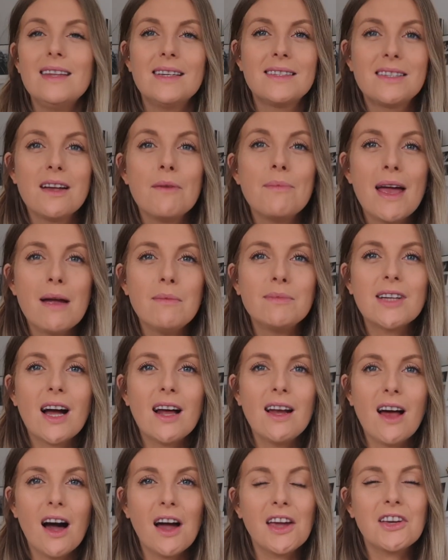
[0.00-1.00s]
There's some names
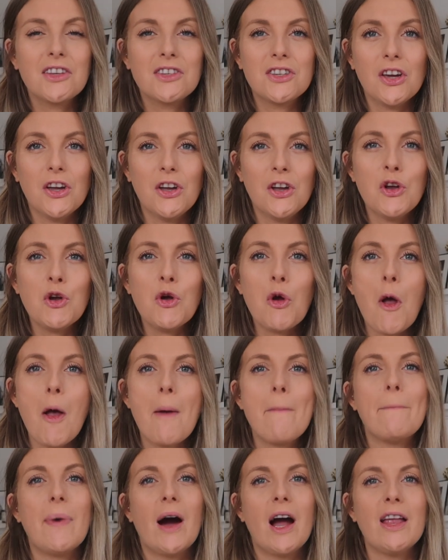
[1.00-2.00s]
I like too
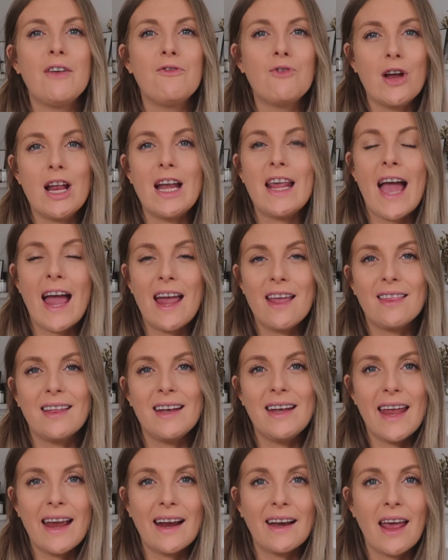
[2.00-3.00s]
but I really hate the
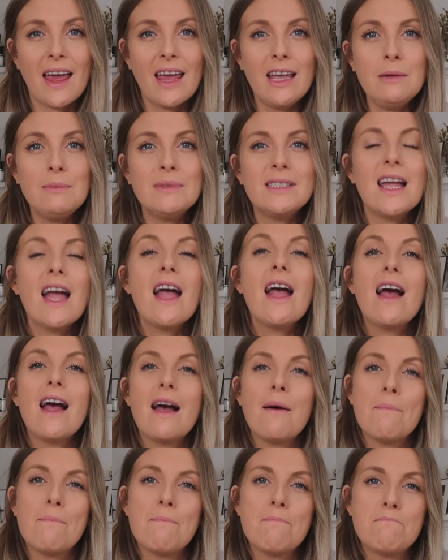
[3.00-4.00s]
nicknames
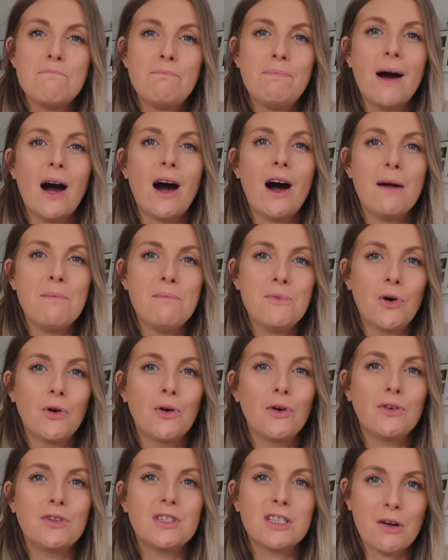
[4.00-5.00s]
but I'm
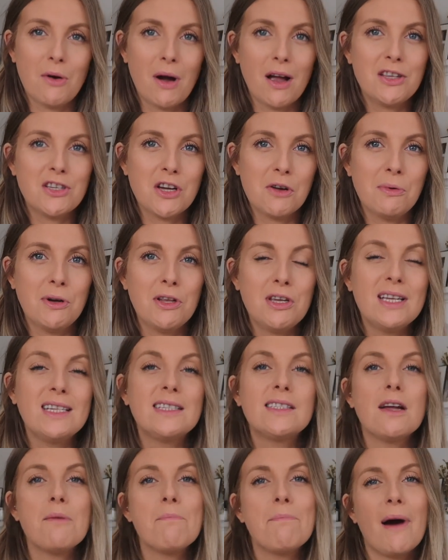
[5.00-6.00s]
not, so I don't want to
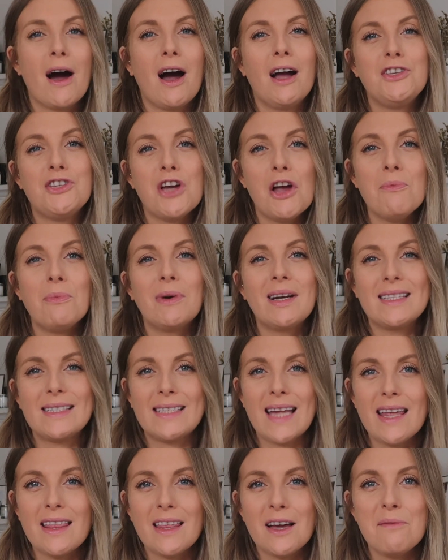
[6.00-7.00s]
use them, but I don't want to
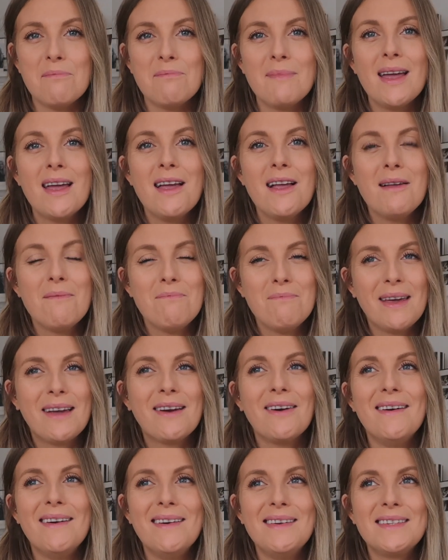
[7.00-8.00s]
say them
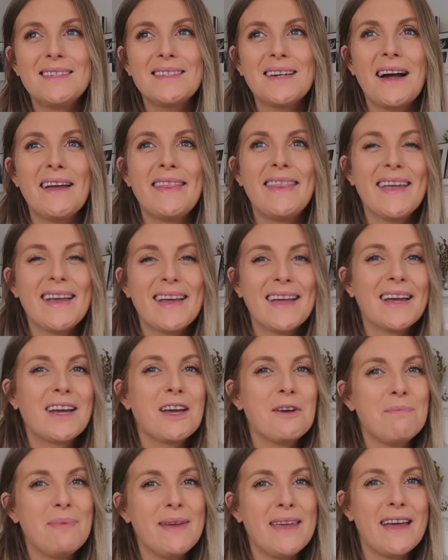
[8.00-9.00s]
because I think it
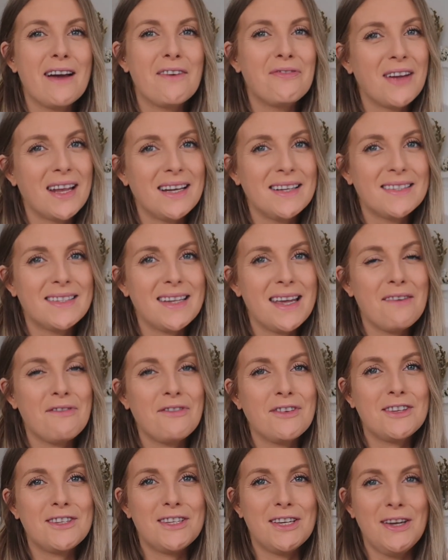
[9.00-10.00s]
could be
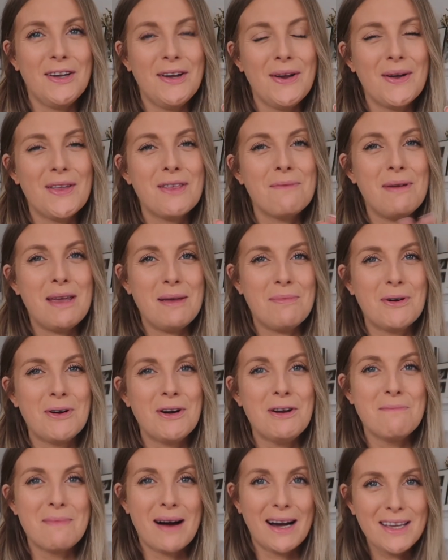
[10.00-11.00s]
offensive to the people
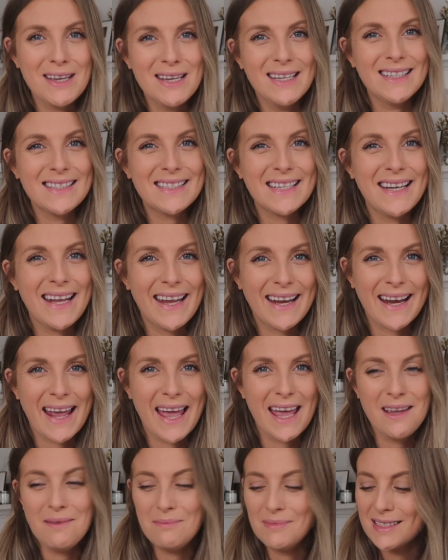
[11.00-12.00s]
who might use the
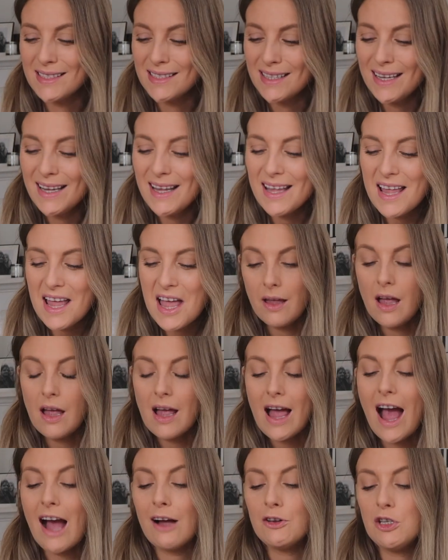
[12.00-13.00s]
nicknames.
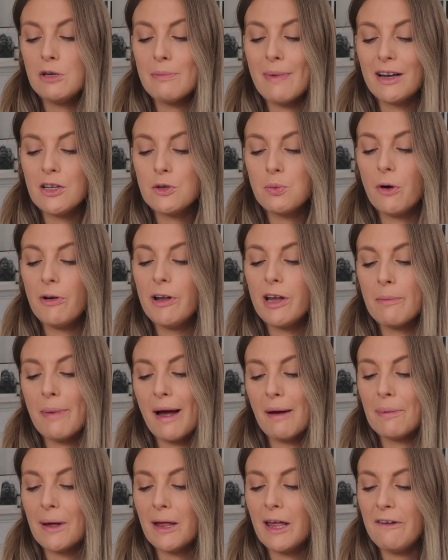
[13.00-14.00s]
How do you manage worrying
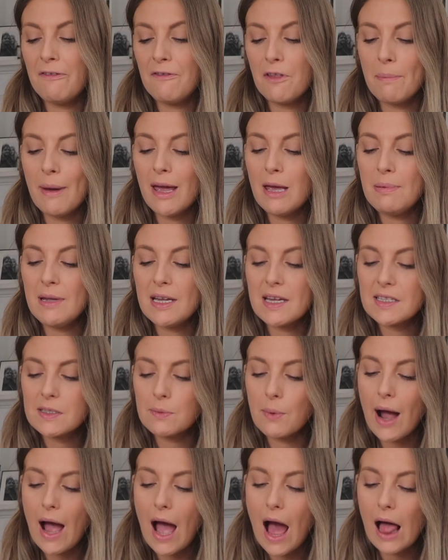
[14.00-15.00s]
about if the baby is
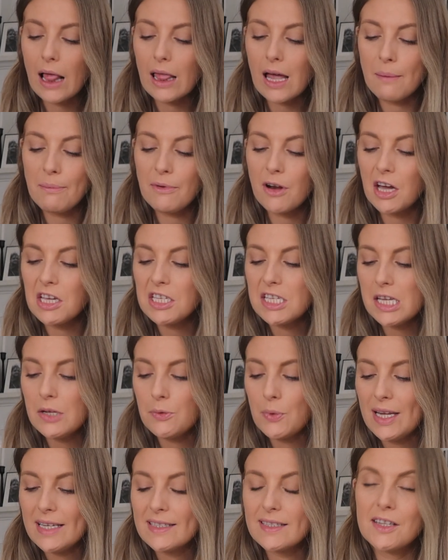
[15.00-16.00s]
well? I'm
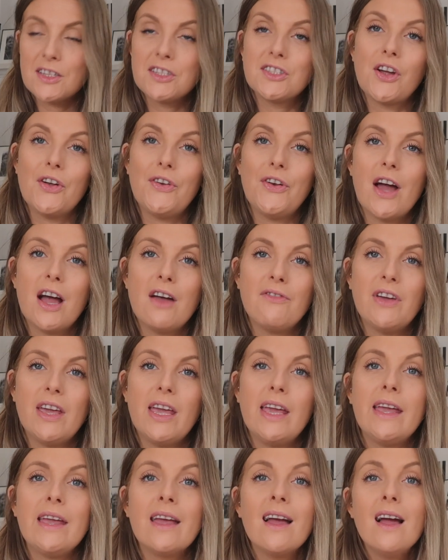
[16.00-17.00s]
19 weeks and so
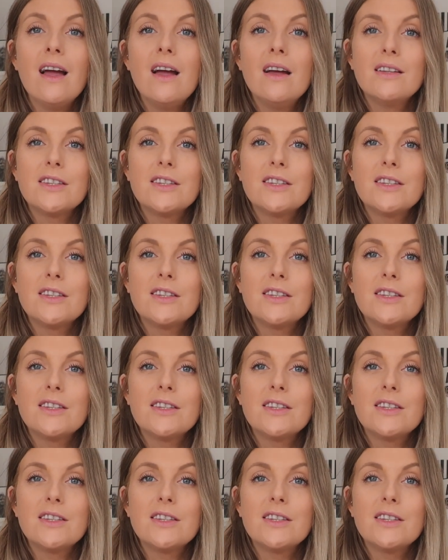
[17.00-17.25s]
nervy.